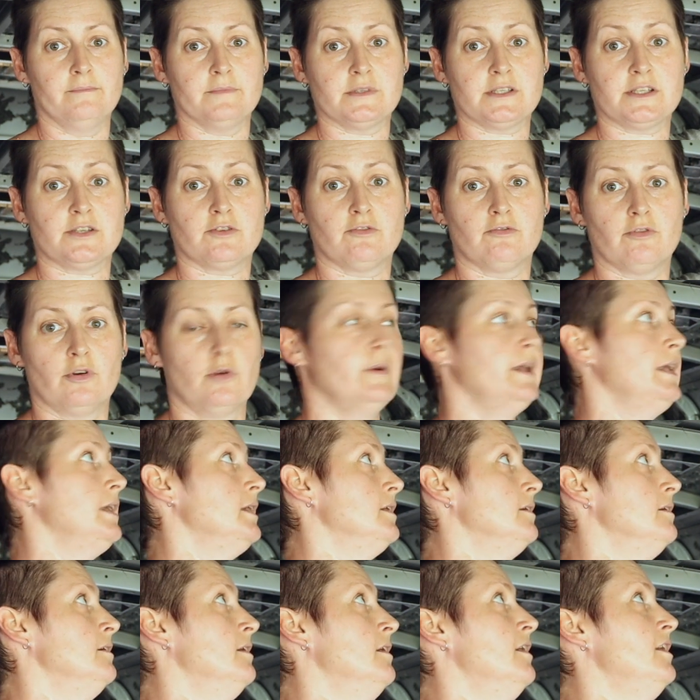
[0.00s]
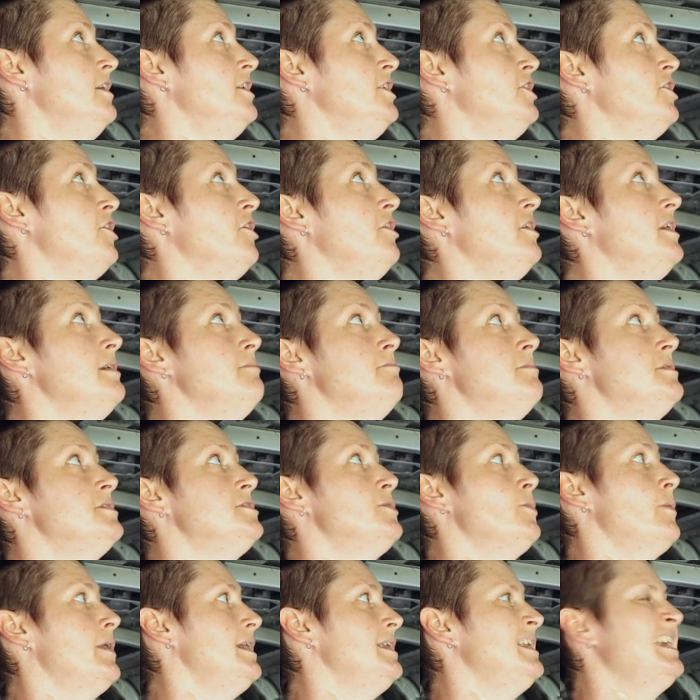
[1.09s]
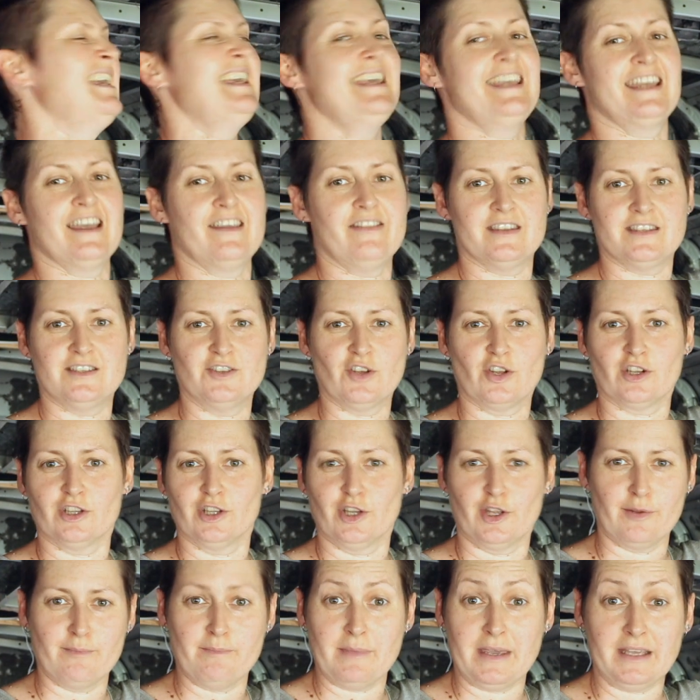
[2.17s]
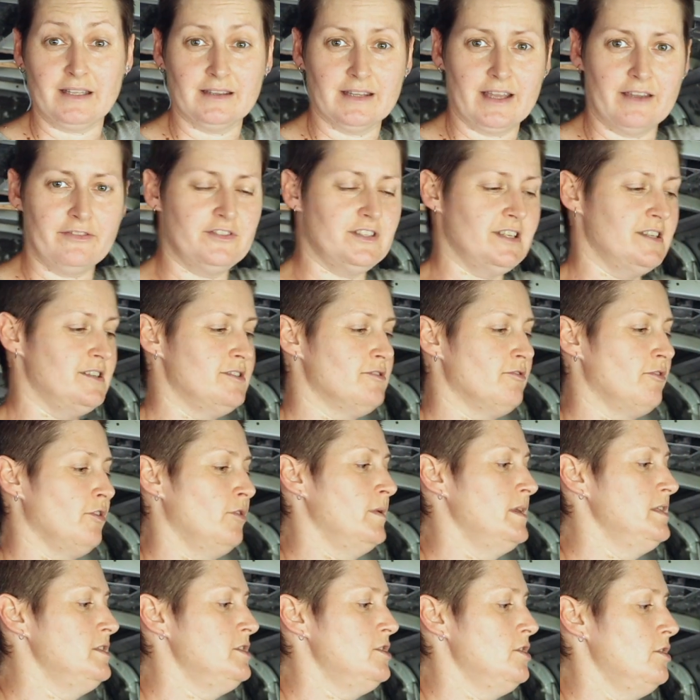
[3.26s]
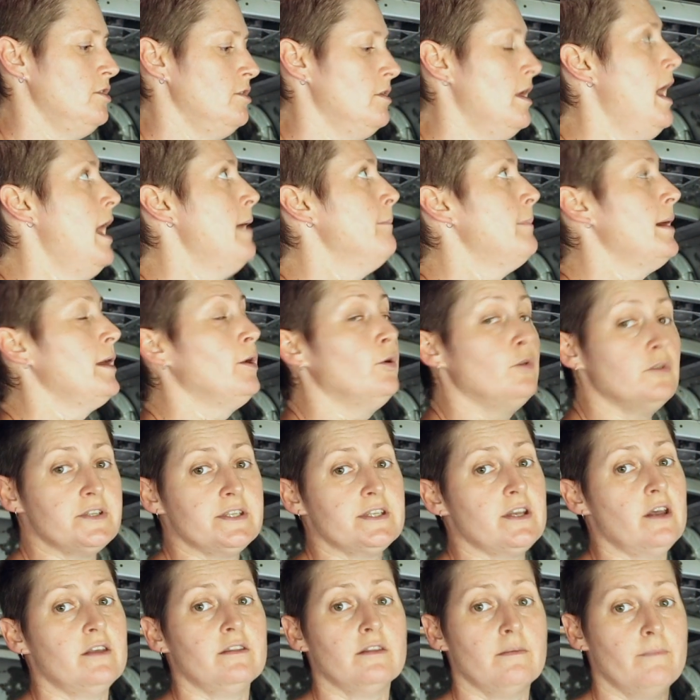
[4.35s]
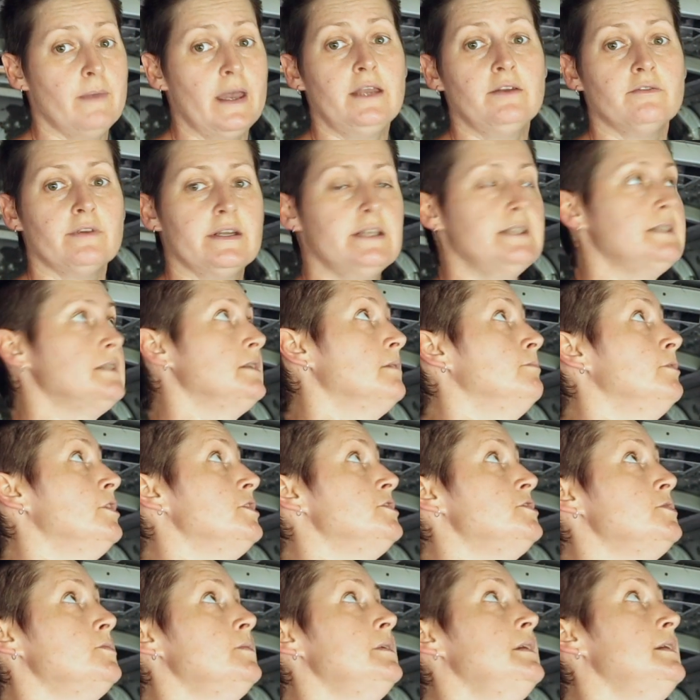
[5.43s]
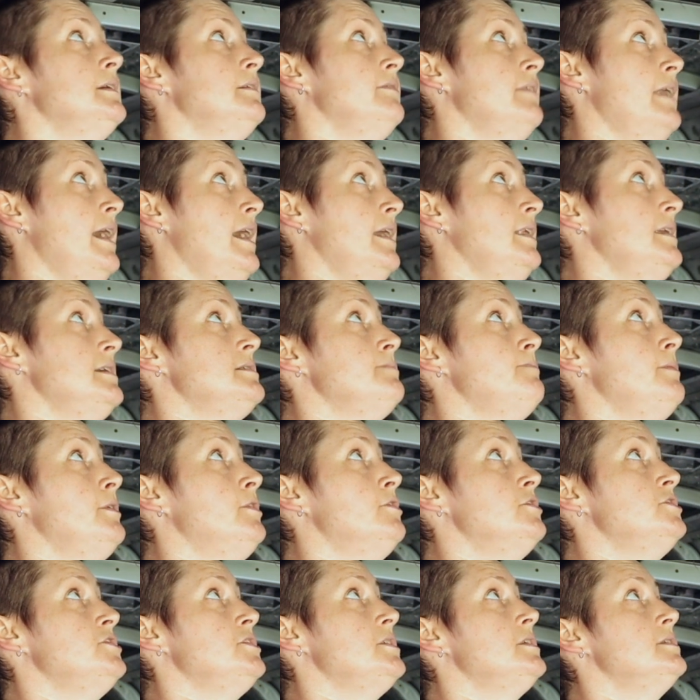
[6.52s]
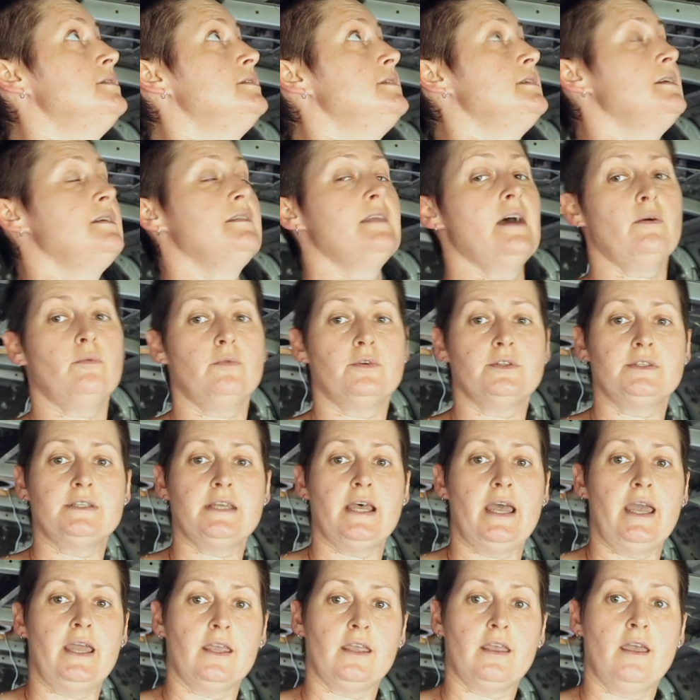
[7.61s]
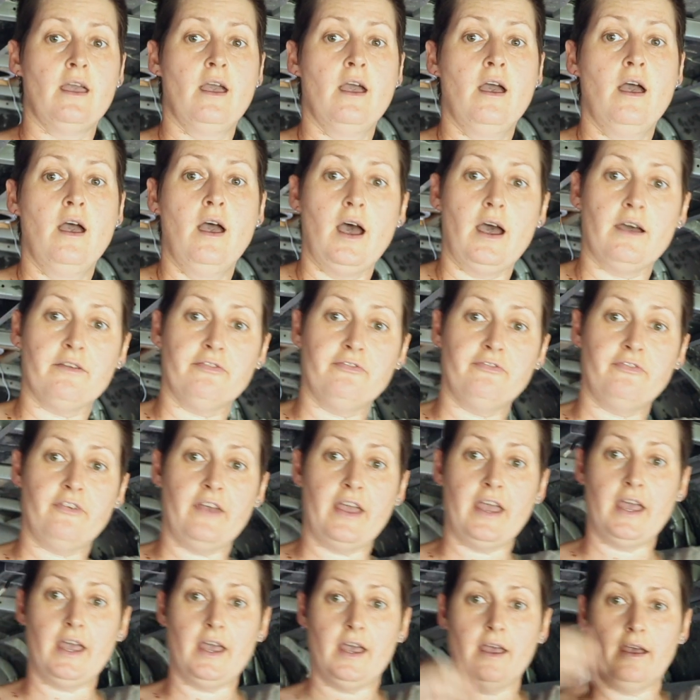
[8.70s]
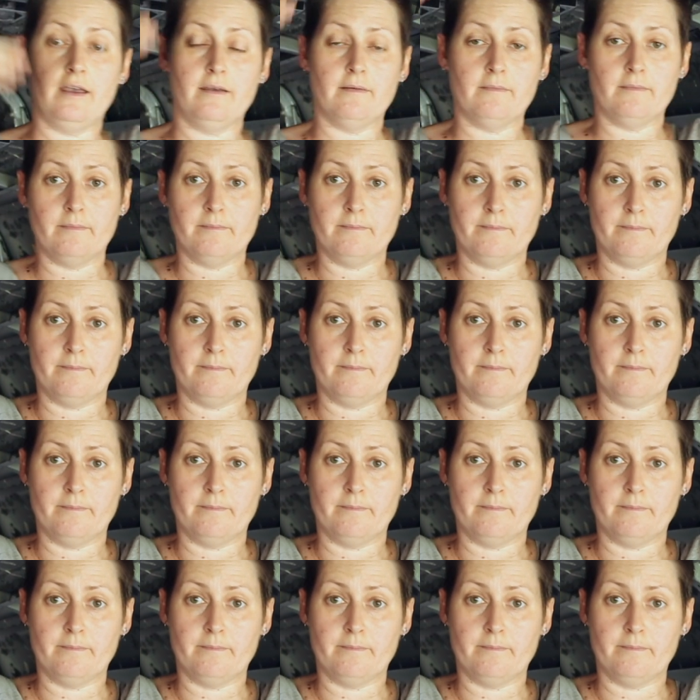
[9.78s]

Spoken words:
screwing, you know, in between here. There's not a lot of meat left to screw into. But also the main reason I'm not doing that is because you can see that would take a fair